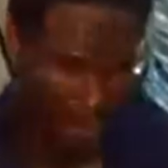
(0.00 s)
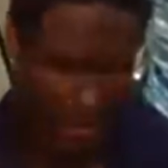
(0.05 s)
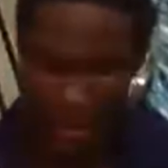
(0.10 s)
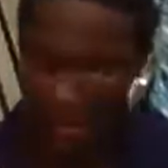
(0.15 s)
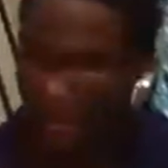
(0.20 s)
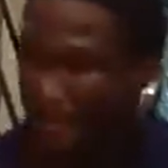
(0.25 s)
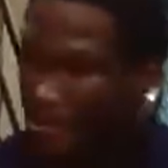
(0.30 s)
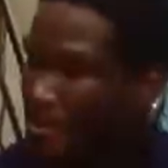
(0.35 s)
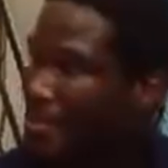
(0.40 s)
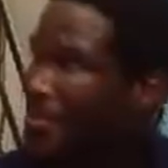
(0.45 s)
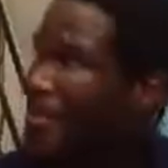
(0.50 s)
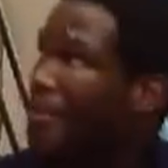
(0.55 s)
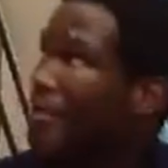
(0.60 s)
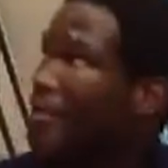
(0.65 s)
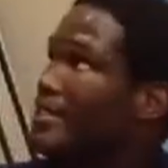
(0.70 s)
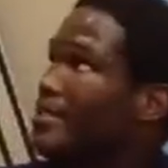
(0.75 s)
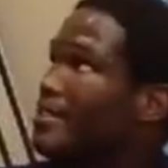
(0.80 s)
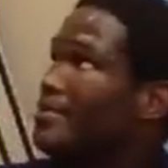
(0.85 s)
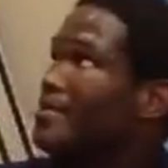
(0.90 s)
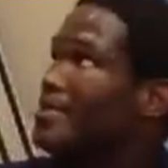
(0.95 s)
Wait, what was the
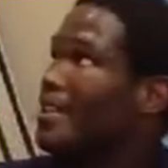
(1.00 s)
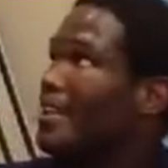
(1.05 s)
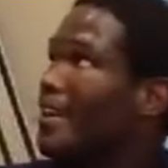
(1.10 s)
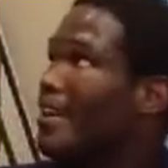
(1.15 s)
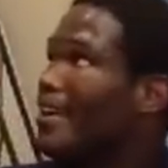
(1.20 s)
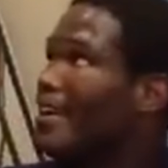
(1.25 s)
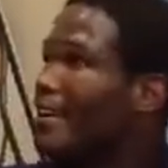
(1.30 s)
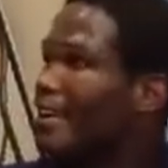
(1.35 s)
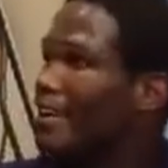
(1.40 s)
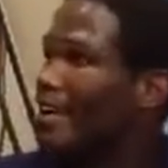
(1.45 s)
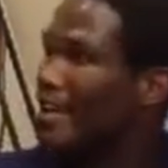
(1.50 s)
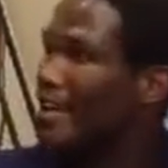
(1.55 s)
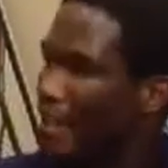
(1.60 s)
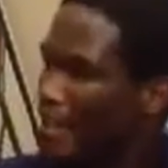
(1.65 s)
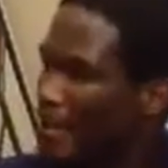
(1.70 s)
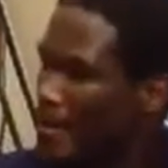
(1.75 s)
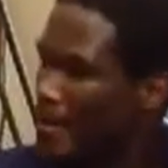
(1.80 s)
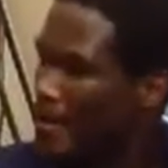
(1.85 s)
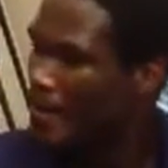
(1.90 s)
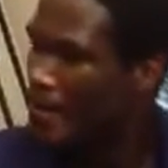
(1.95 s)
question? How, how, how, well
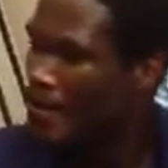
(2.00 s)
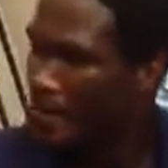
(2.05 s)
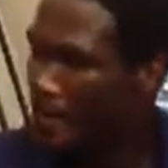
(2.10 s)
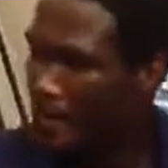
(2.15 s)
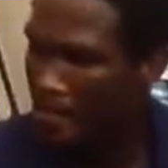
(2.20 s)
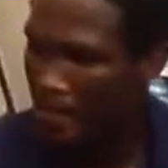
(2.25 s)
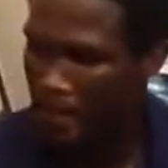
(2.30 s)
do you think you guys